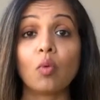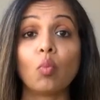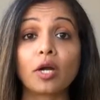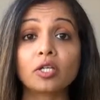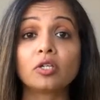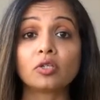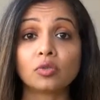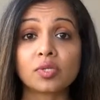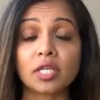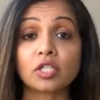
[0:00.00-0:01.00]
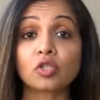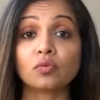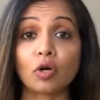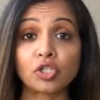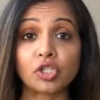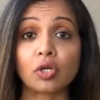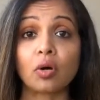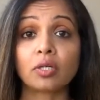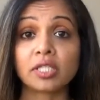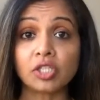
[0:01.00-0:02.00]
What are you using to wash
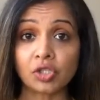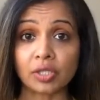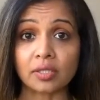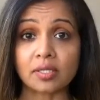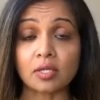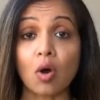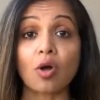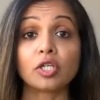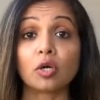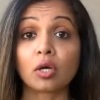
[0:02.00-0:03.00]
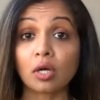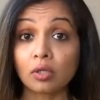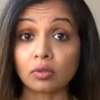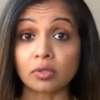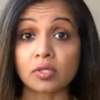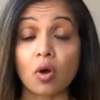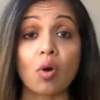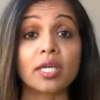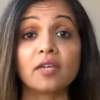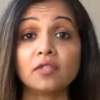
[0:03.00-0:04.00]
your dishes or your clothes
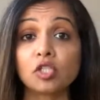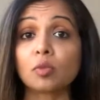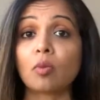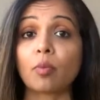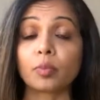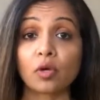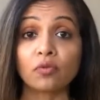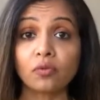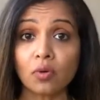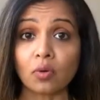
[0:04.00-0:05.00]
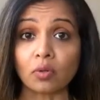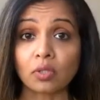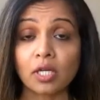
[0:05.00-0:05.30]
or even to mop your floor?